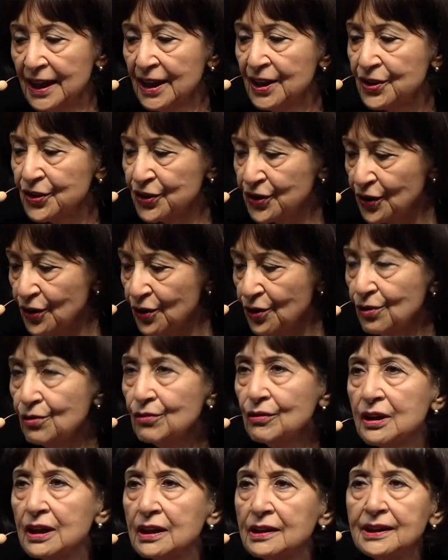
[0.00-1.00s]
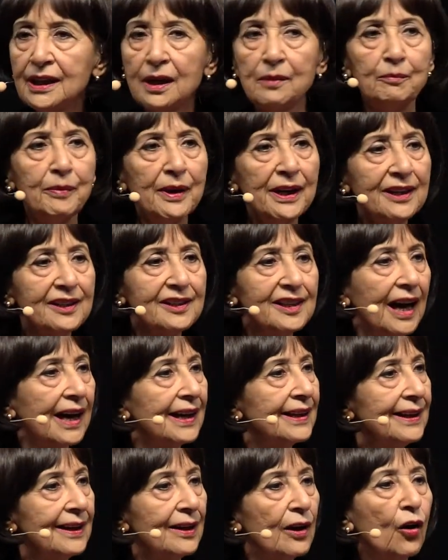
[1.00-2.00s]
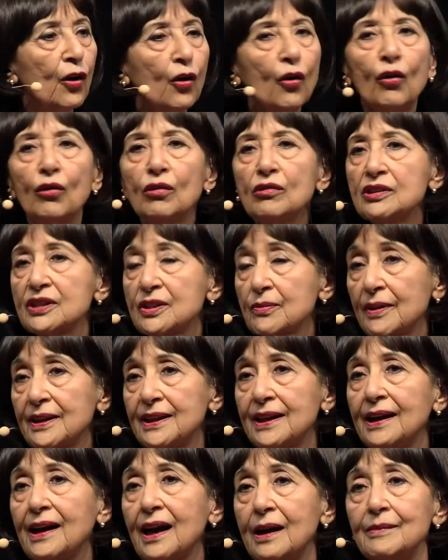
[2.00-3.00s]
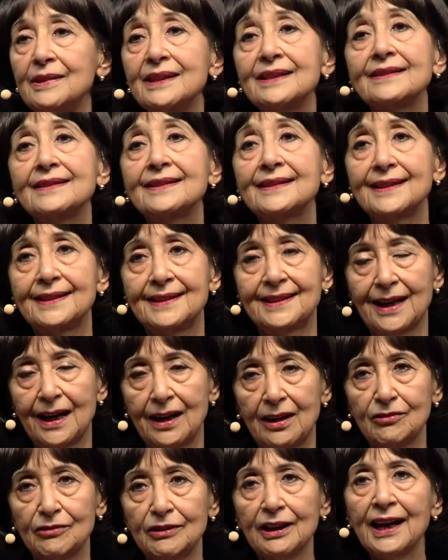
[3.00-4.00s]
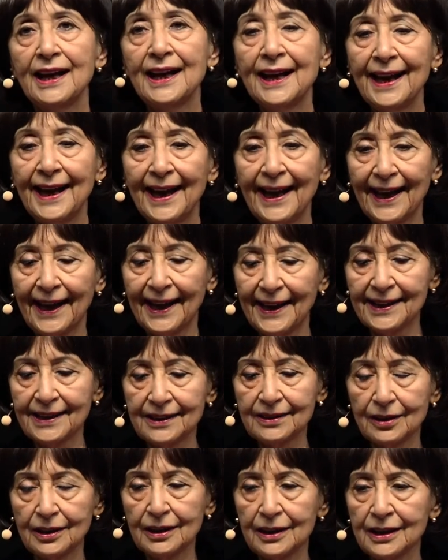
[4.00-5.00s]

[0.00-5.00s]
So there are big dining halls where they come and sit down, and